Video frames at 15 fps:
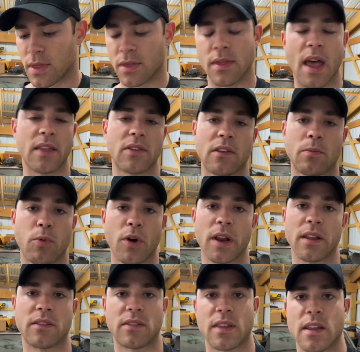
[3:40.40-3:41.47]
At this point,
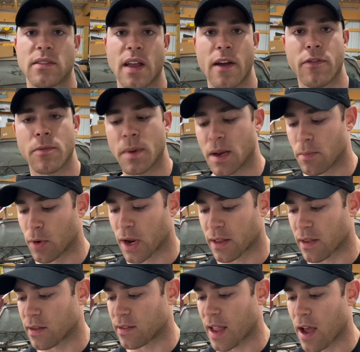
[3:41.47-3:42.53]
it's time for me to break
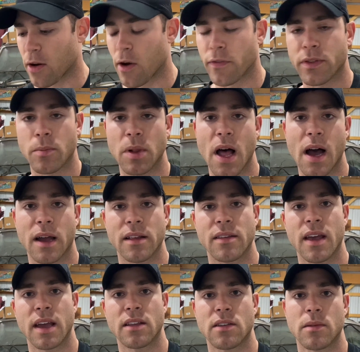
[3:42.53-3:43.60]
this down off the block and
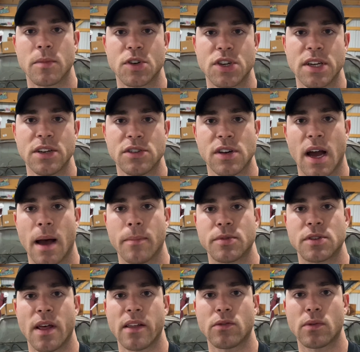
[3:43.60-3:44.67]
take it to the machine shop.
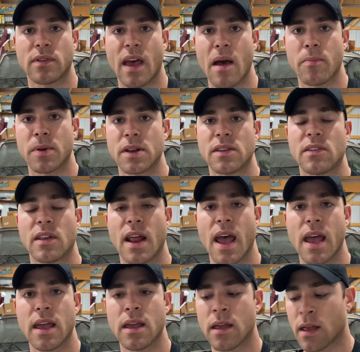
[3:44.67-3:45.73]
So that's what's happening
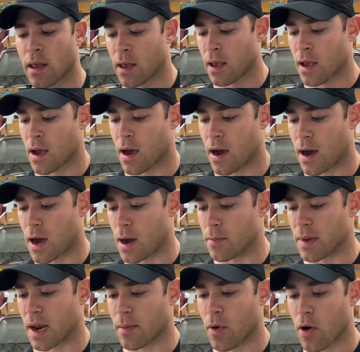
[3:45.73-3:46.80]
today.
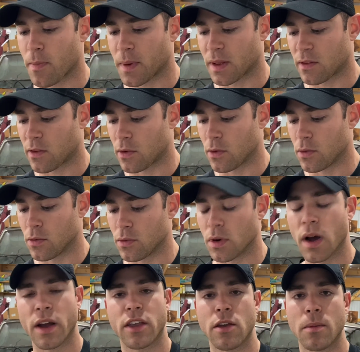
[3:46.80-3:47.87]
And I'm hoping to
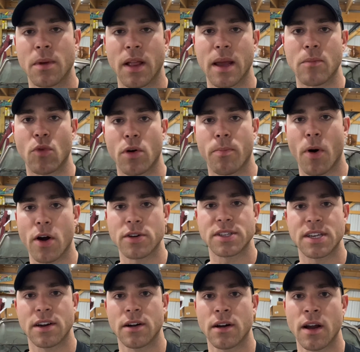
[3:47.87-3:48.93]
accumulate more parts
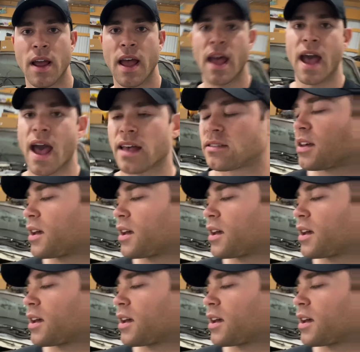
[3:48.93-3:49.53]
here as I